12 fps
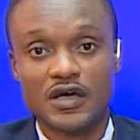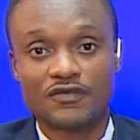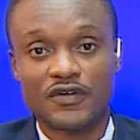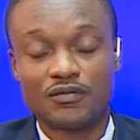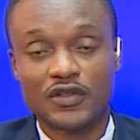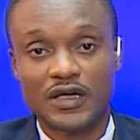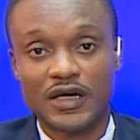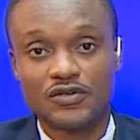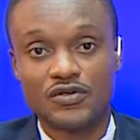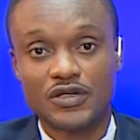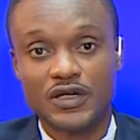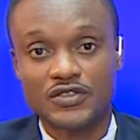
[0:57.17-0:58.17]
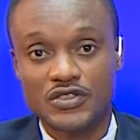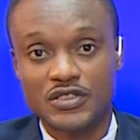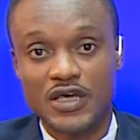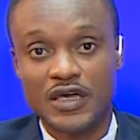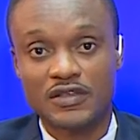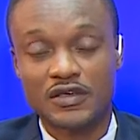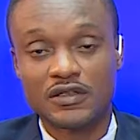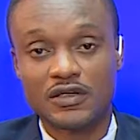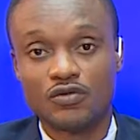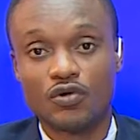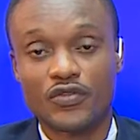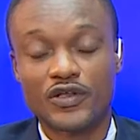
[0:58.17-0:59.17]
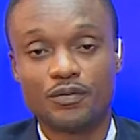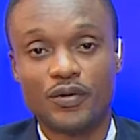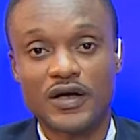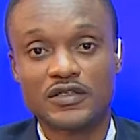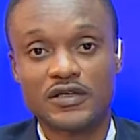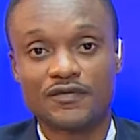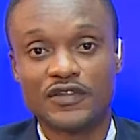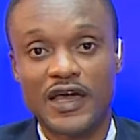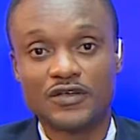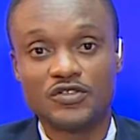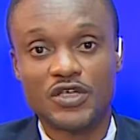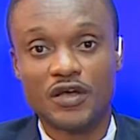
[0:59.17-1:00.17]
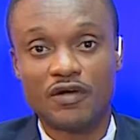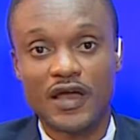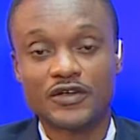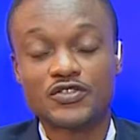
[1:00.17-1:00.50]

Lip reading: from the Kaduna state in the northern part of Nigeria.